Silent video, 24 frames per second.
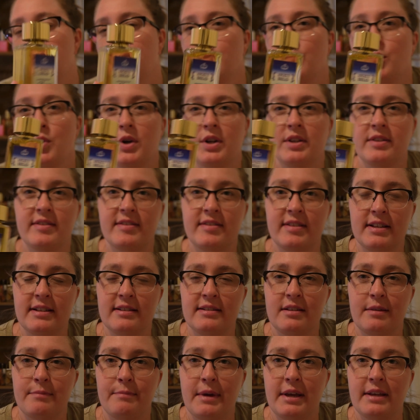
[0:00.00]
more it
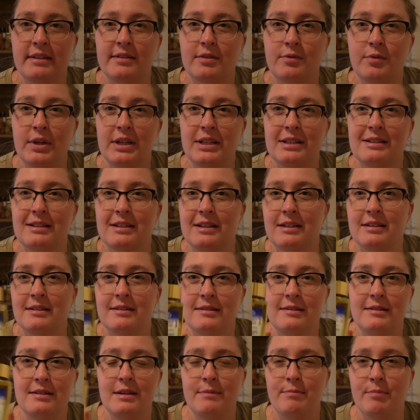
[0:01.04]
sits, it macerates, it
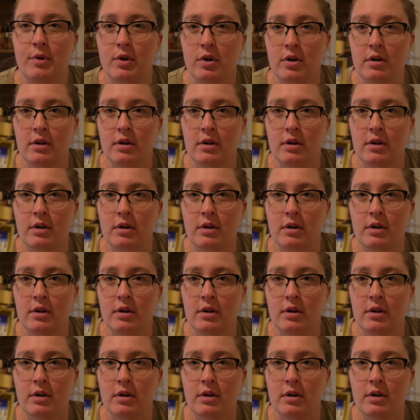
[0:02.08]
gets deeper